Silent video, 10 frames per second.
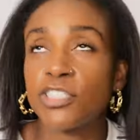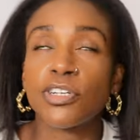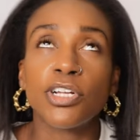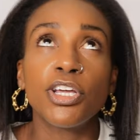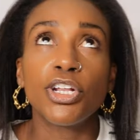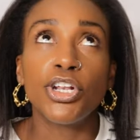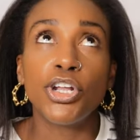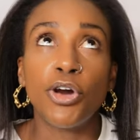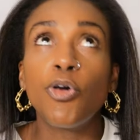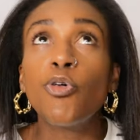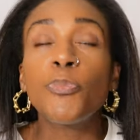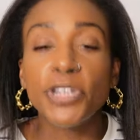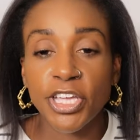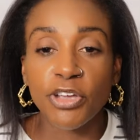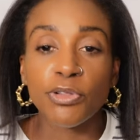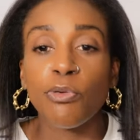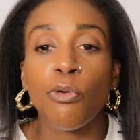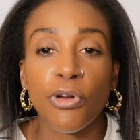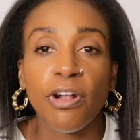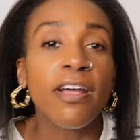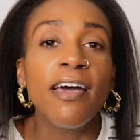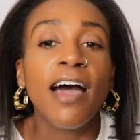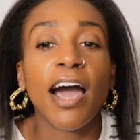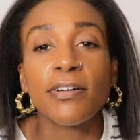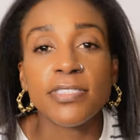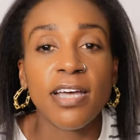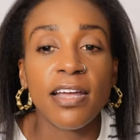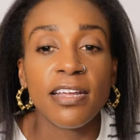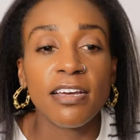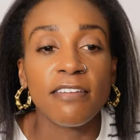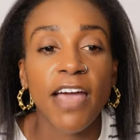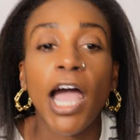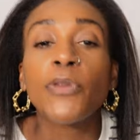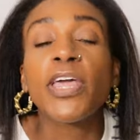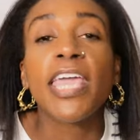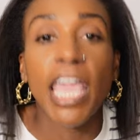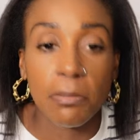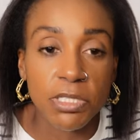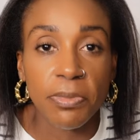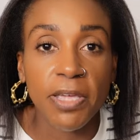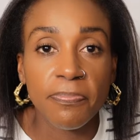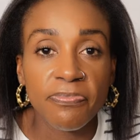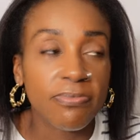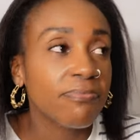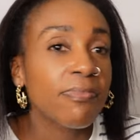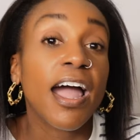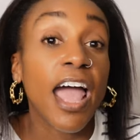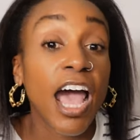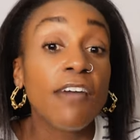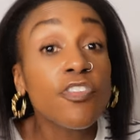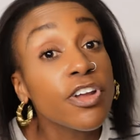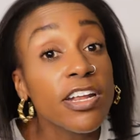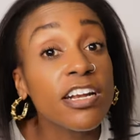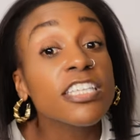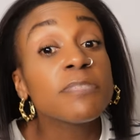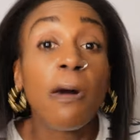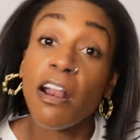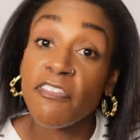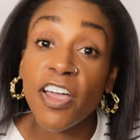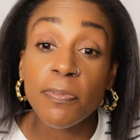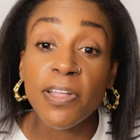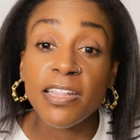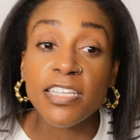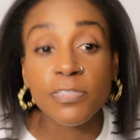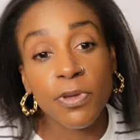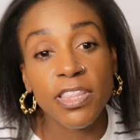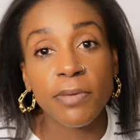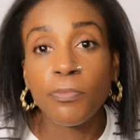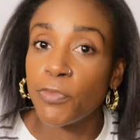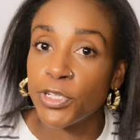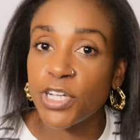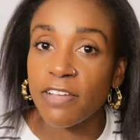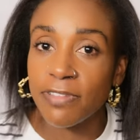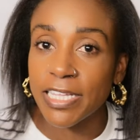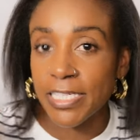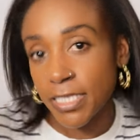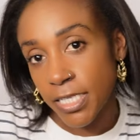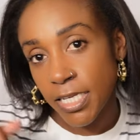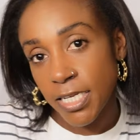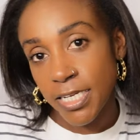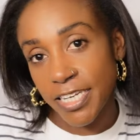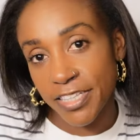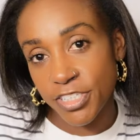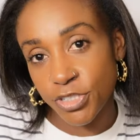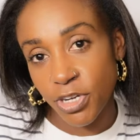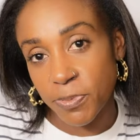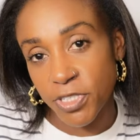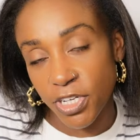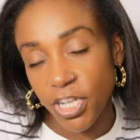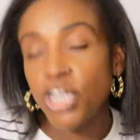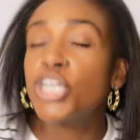These are in no particular order outside of how they came to me. I have created a Spotify playlist with them, which I've linked in the description.